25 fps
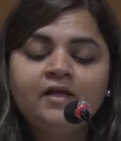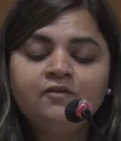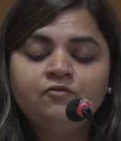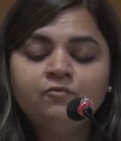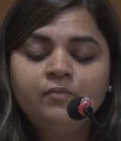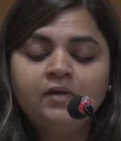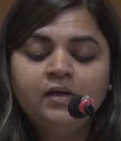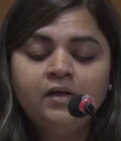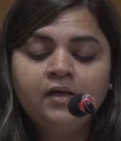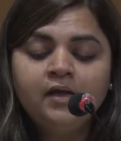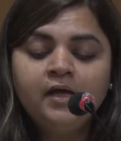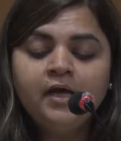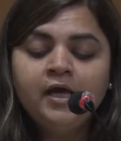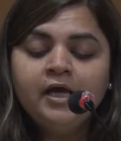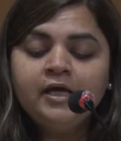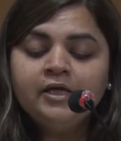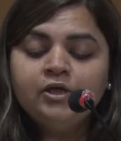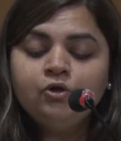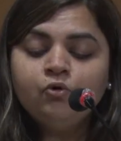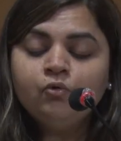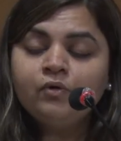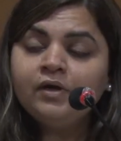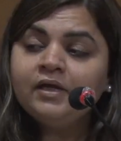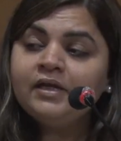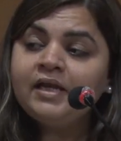as well.
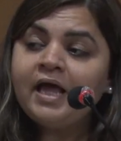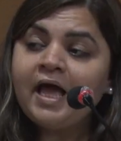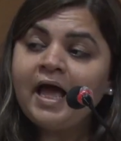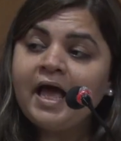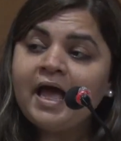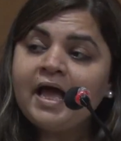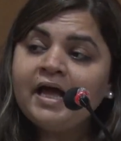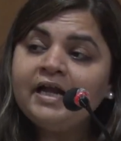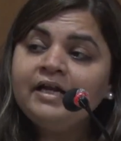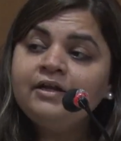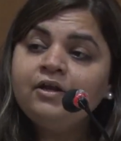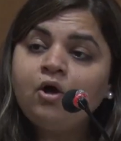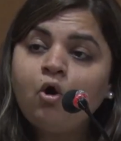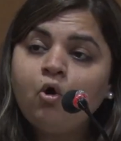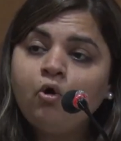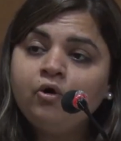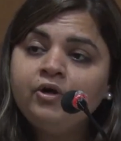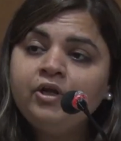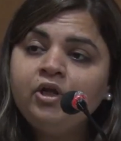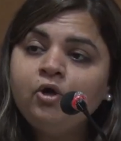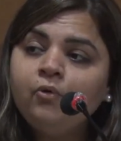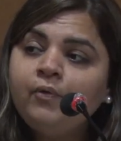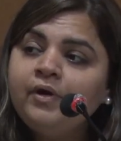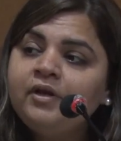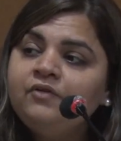You can add
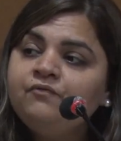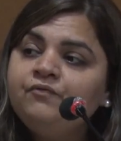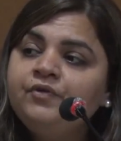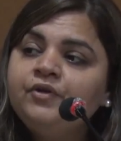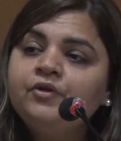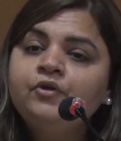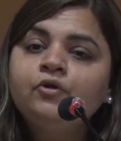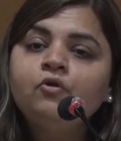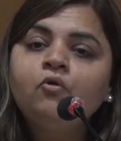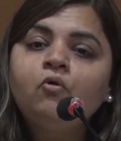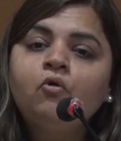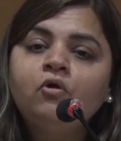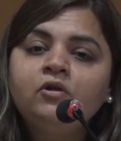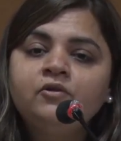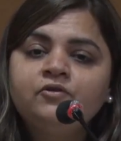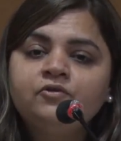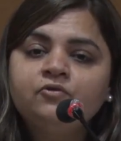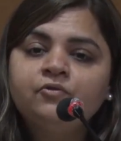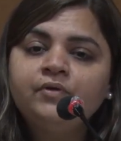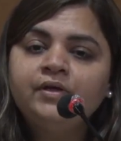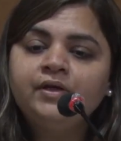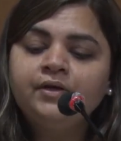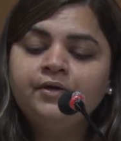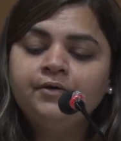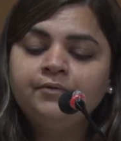audio and video
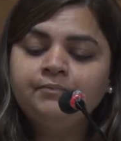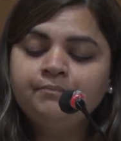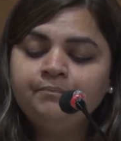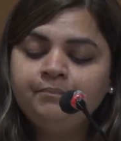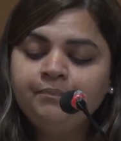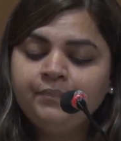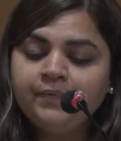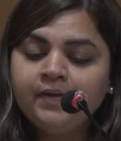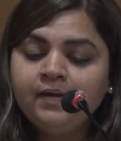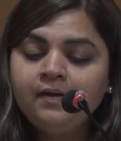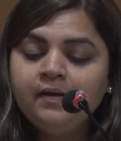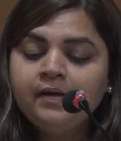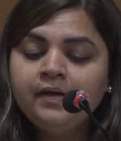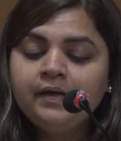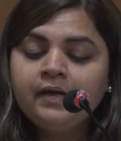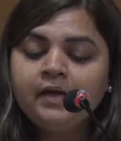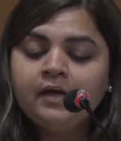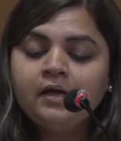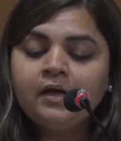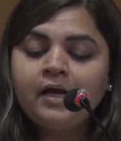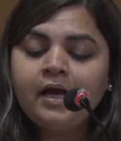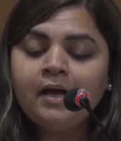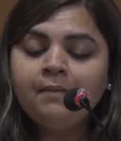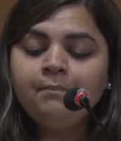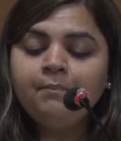also here.
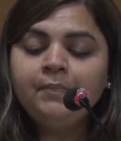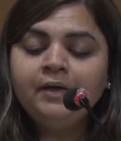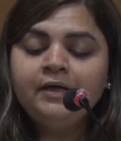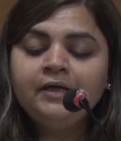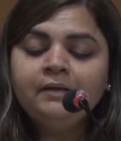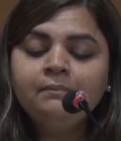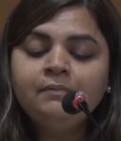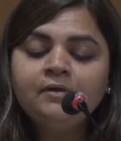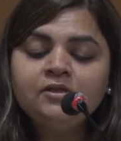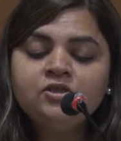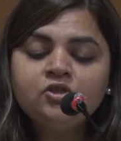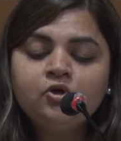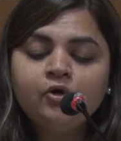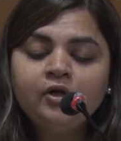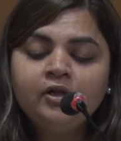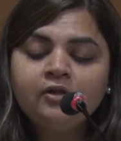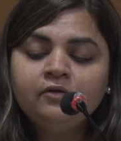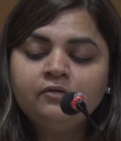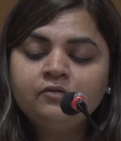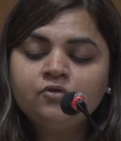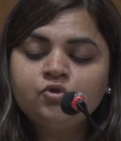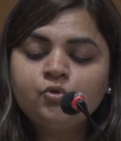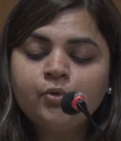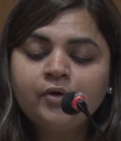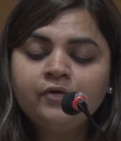Aap multiple
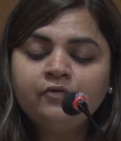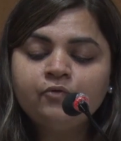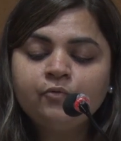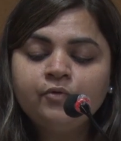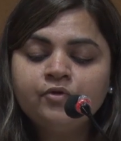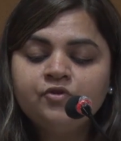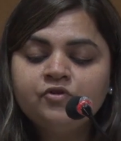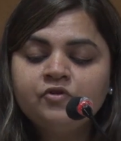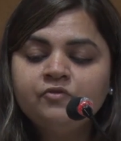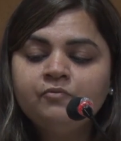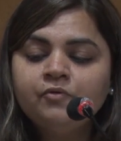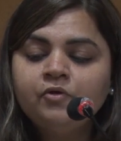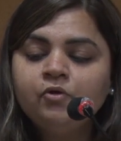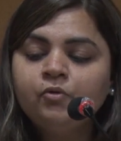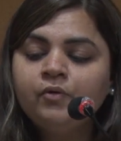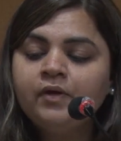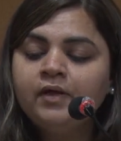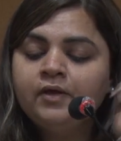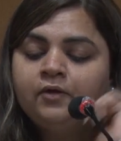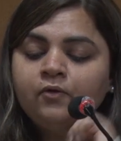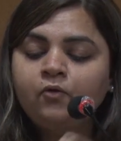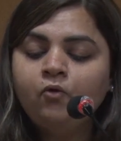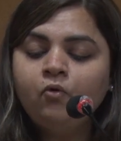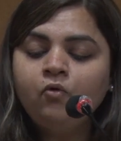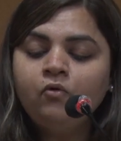choice questions mein you
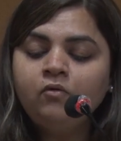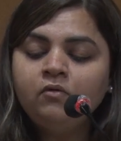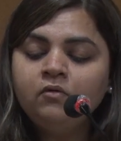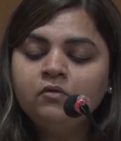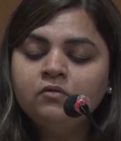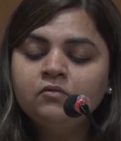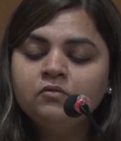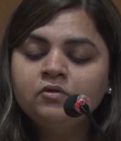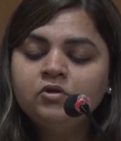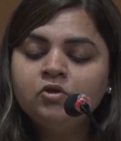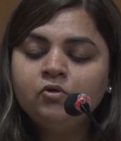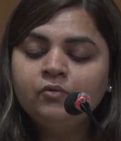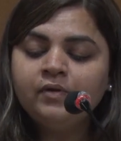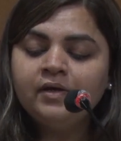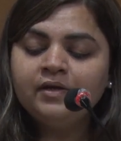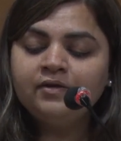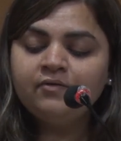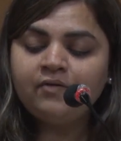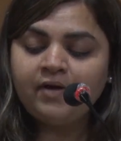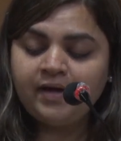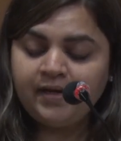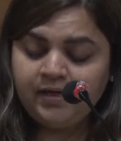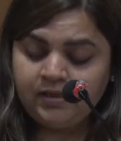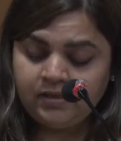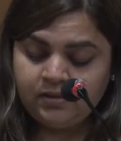can go, you can
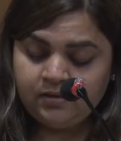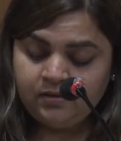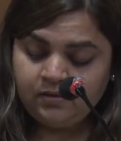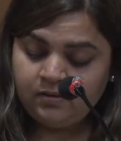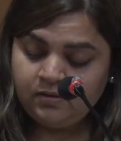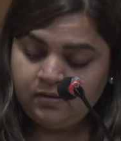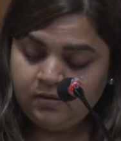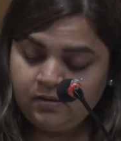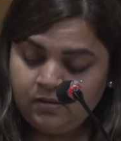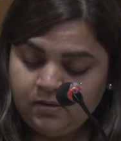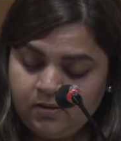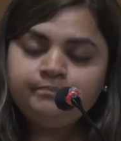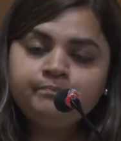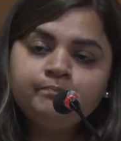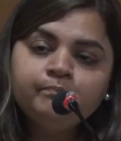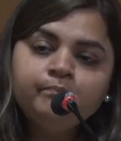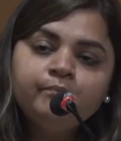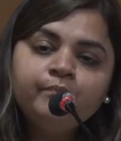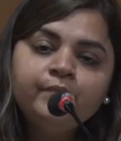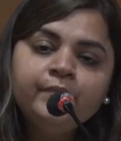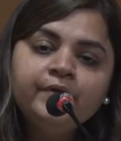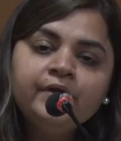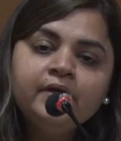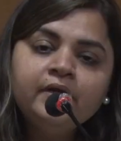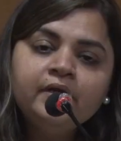write,
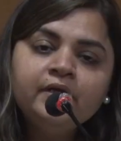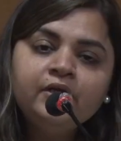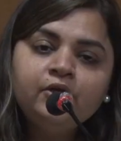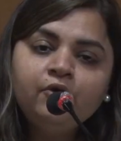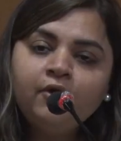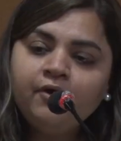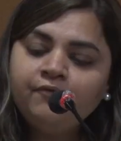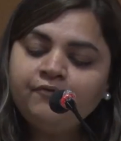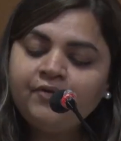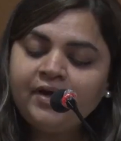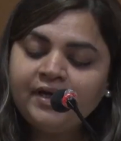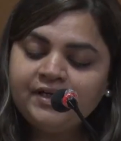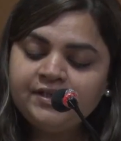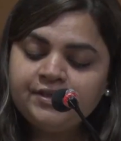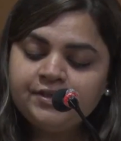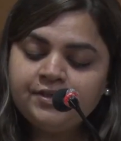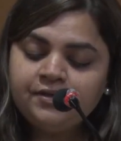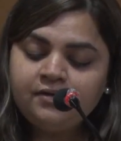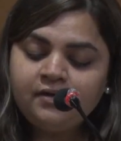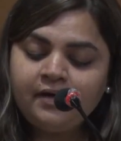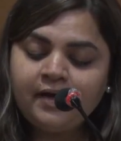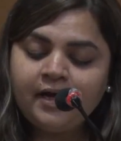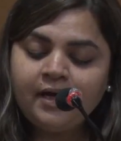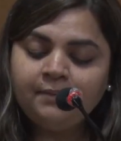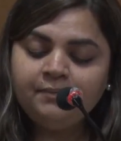you have write
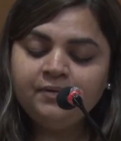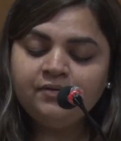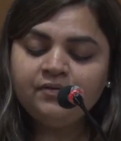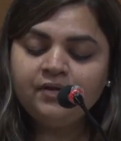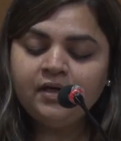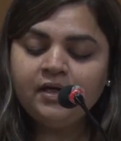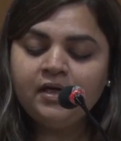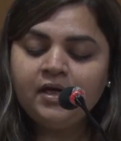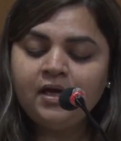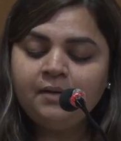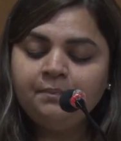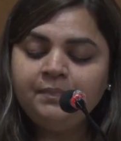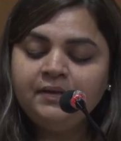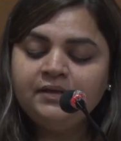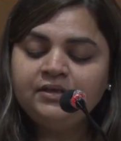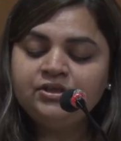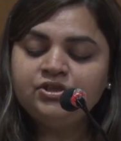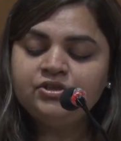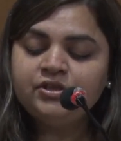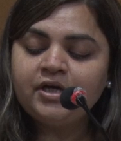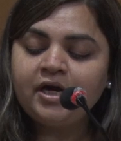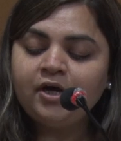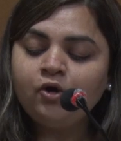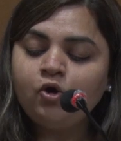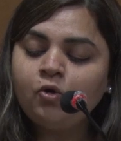here, aap iske yahan pe
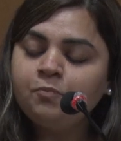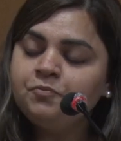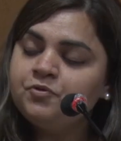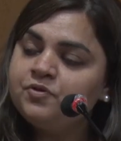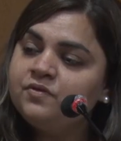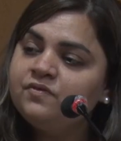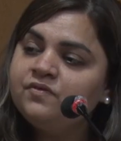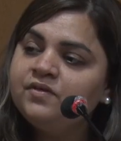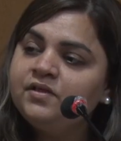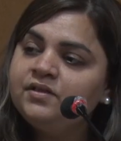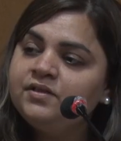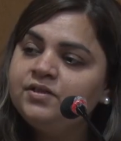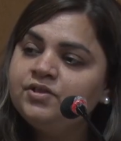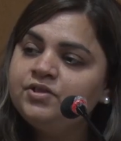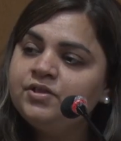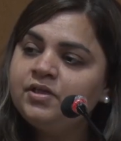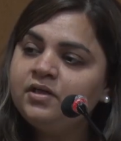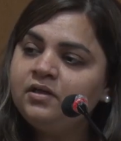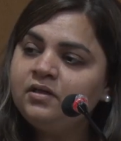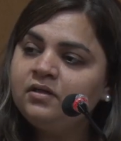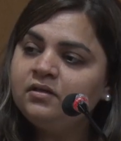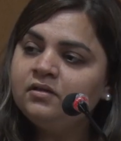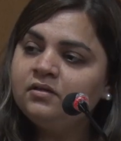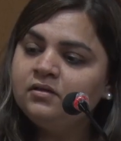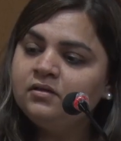char options de dijiye.